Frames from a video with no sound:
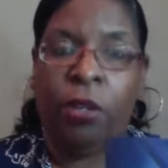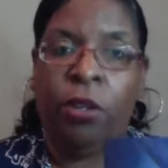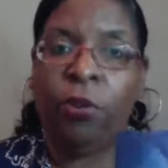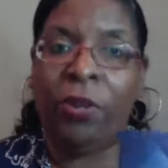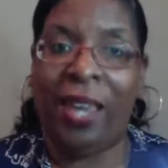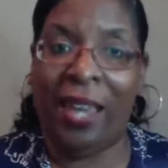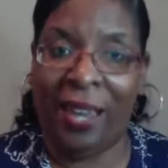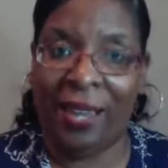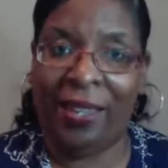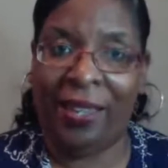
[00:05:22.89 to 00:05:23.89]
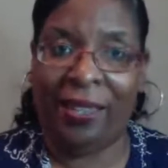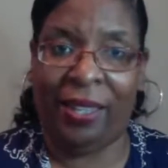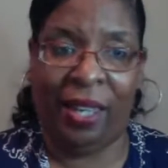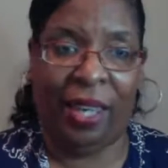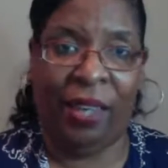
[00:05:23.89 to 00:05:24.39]
You can get
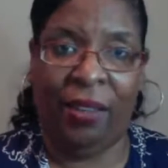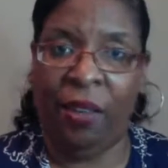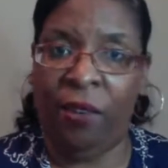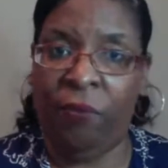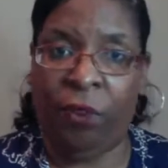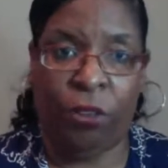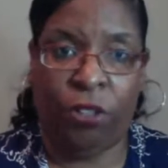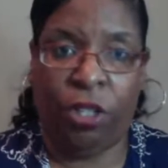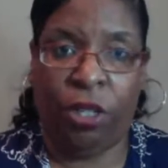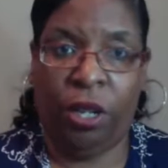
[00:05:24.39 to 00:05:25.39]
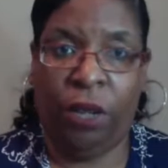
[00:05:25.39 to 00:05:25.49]
the e-version